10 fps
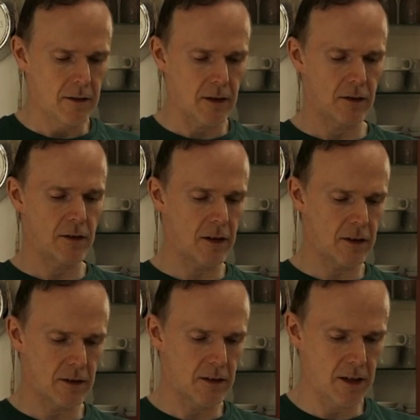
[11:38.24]
So it's
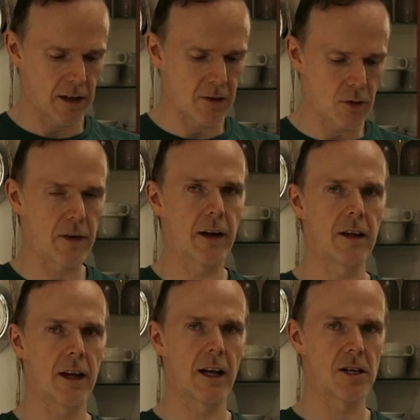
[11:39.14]
nice and neat all around
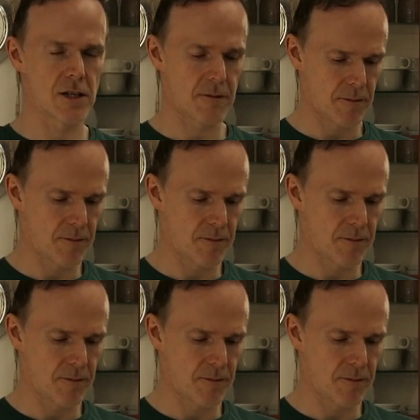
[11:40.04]
the edge.